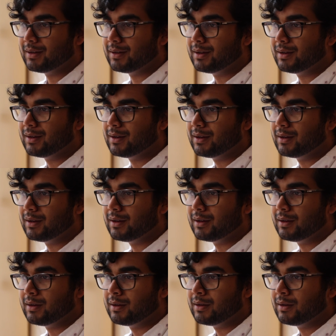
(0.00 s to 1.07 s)

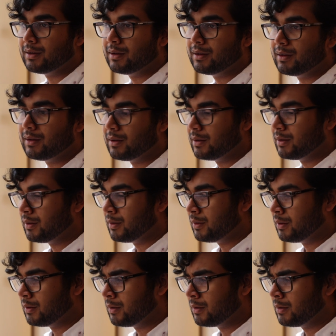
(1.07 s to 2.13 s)

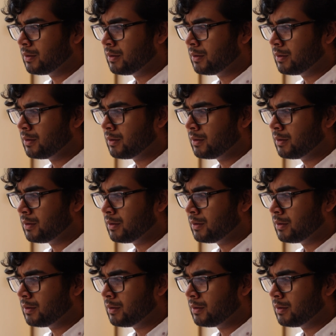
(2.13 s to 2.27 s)
Nobody speaks.